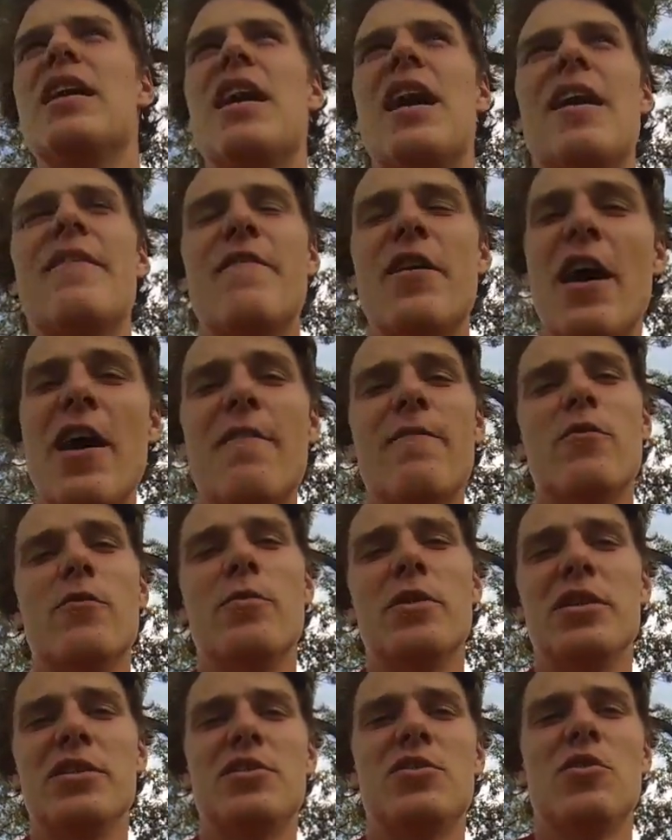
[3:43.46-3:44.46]
I've ever
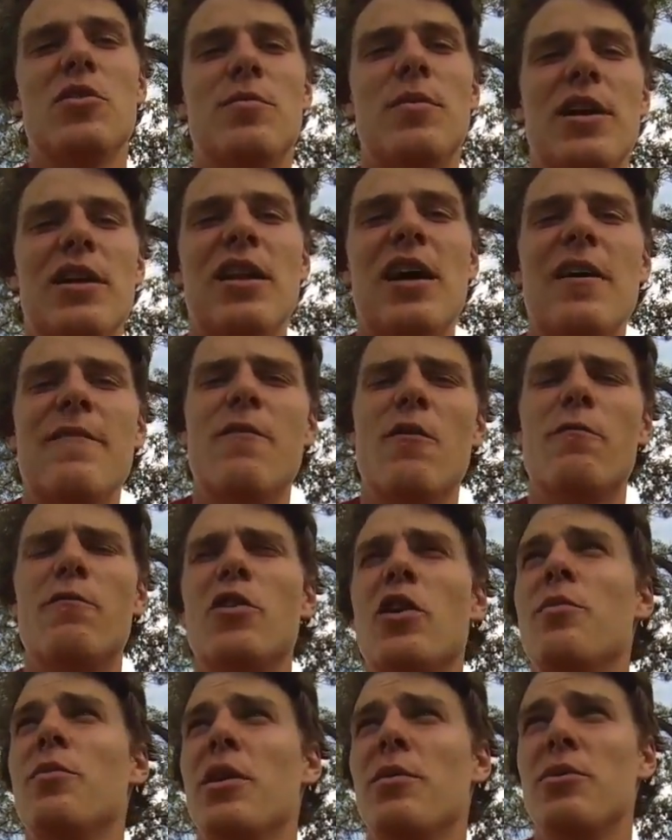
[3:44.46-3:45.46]
been to in my life.
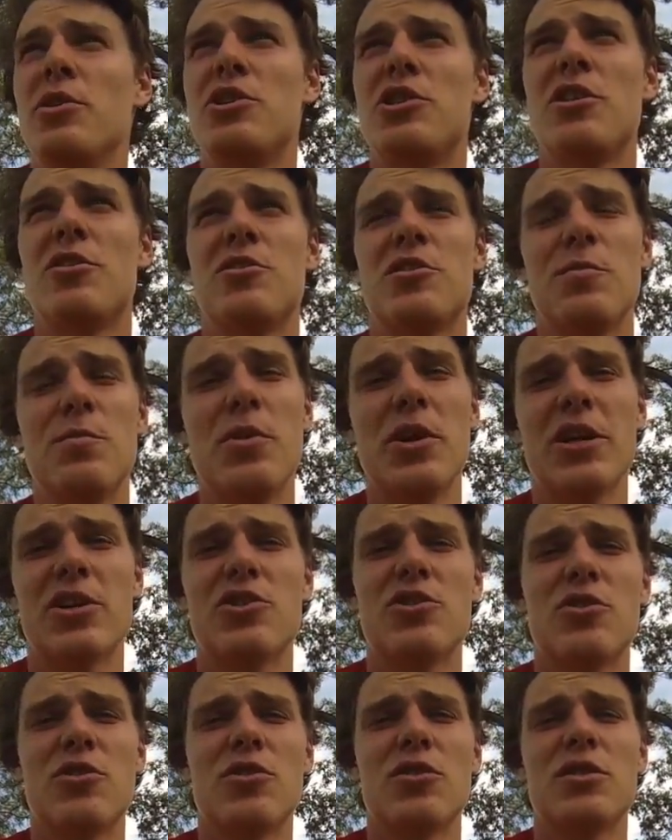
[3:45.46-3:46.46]
Hopefully I'll be able to share some
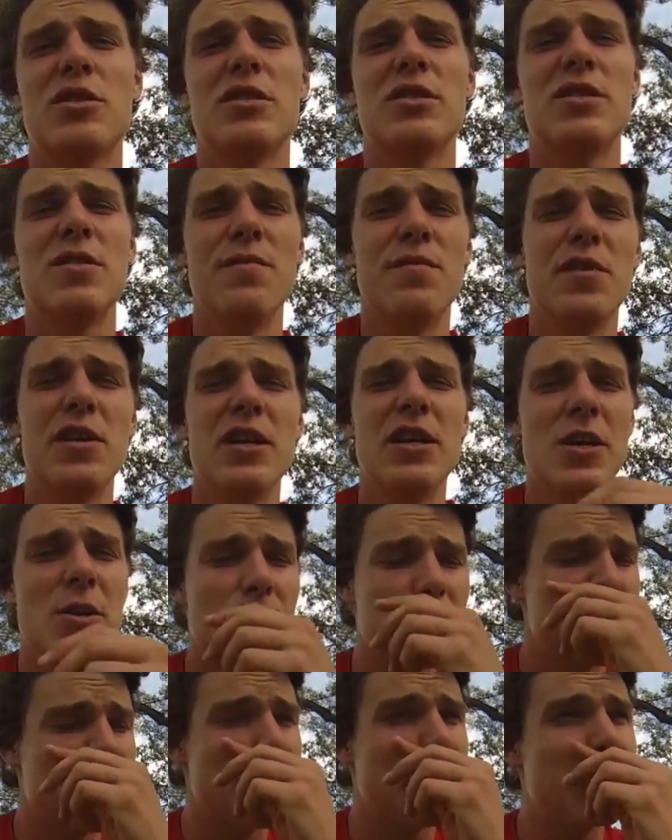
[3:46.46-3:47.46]
pictures and some
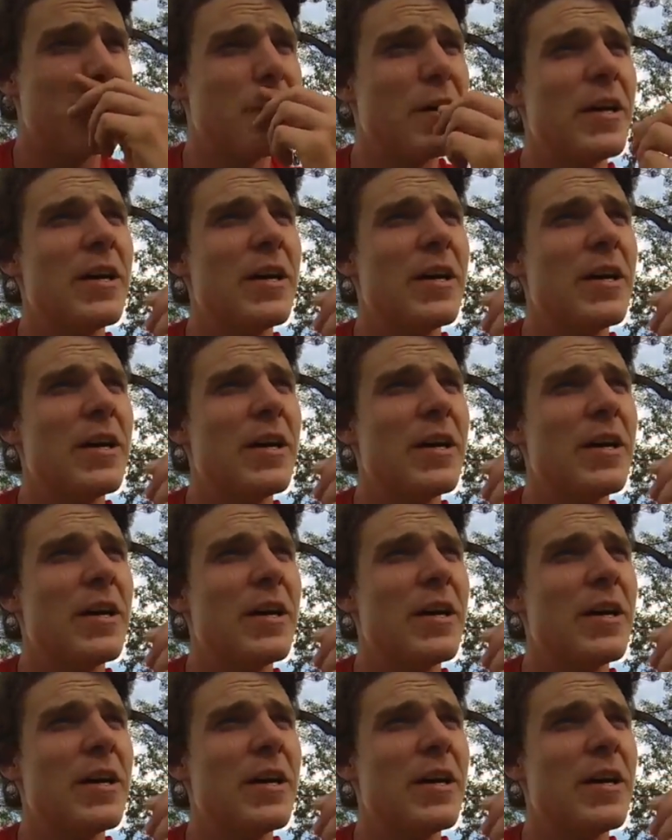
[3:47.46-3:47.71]
videos of